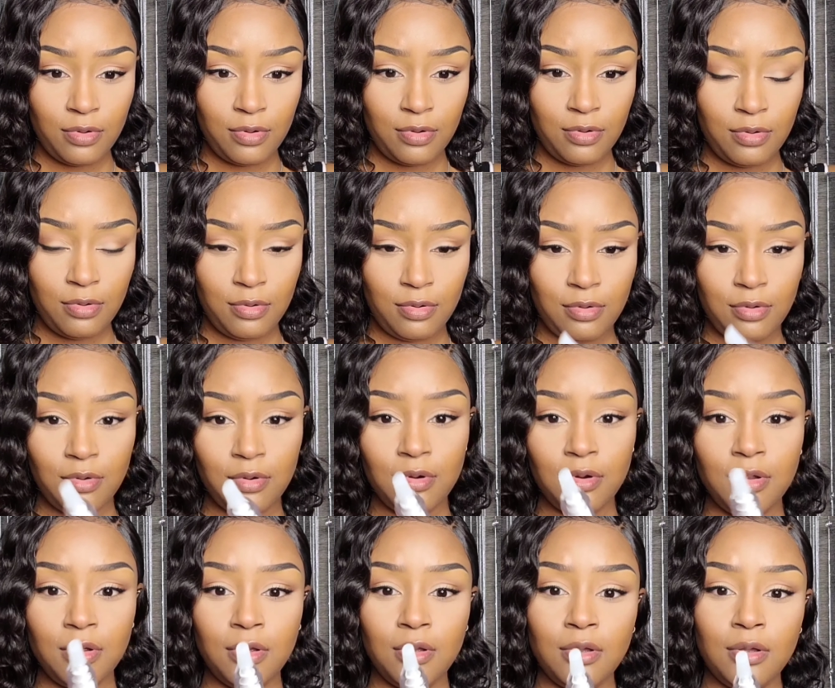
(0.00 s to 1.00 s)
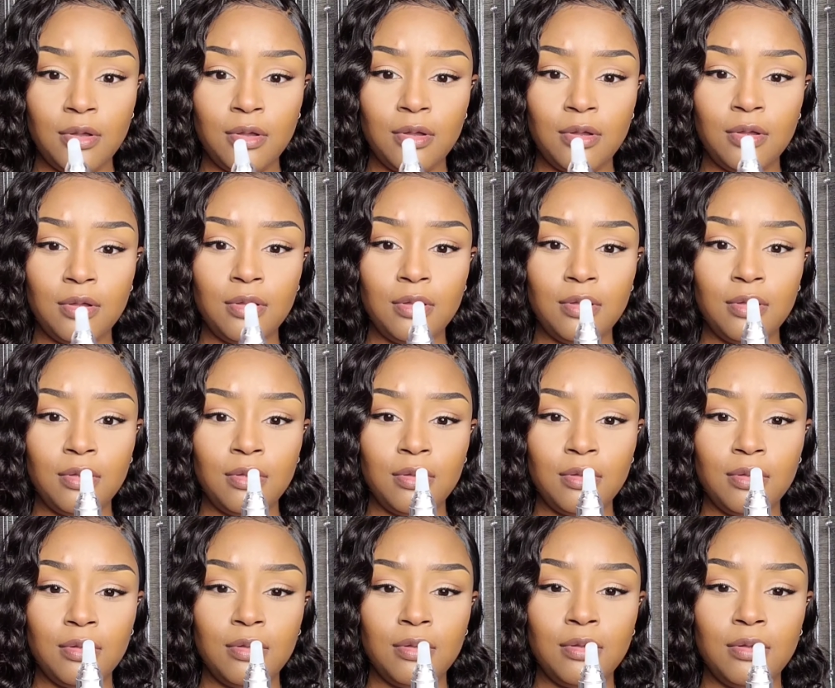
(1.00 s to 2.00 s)

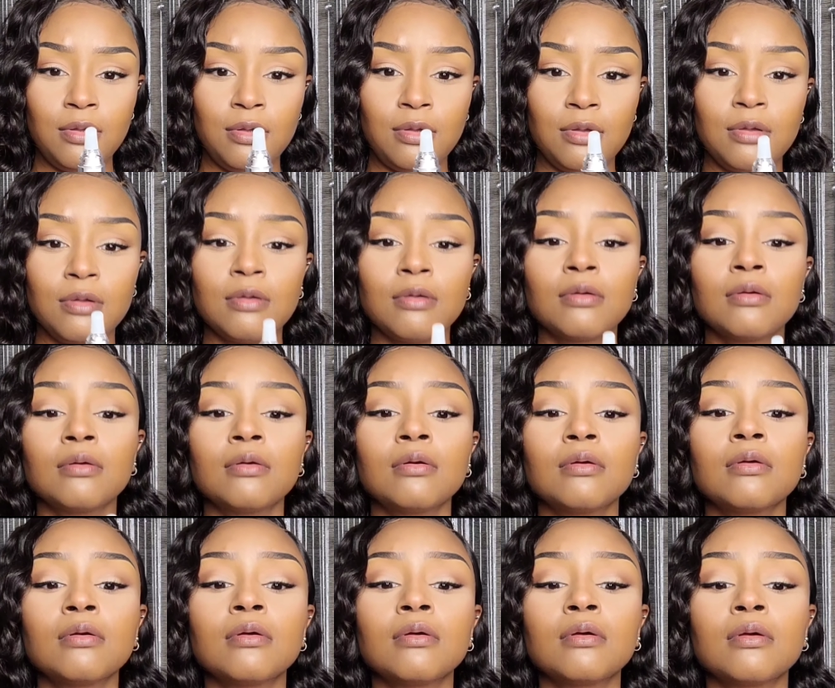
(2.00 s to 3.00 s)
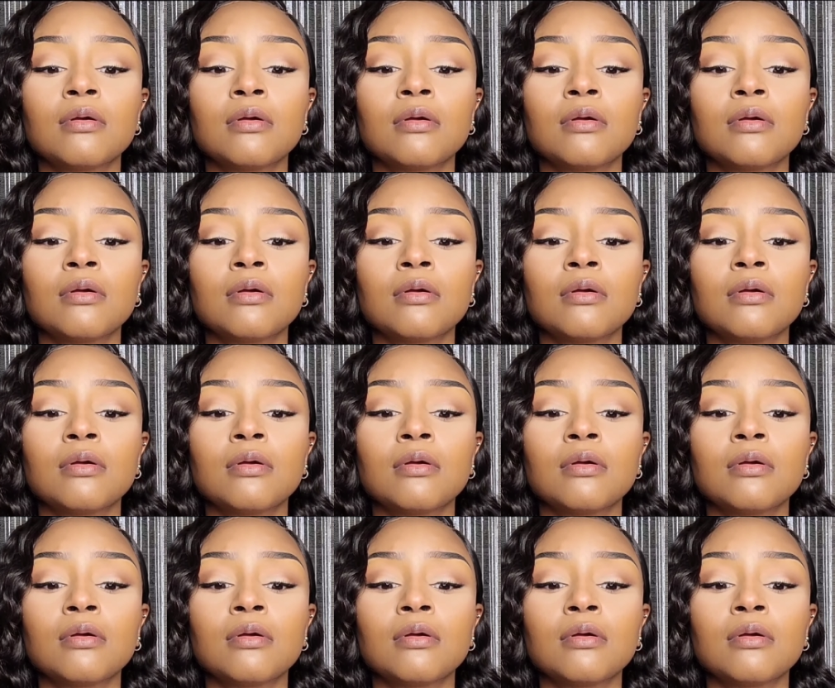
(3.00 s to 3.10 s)
(no one is talking)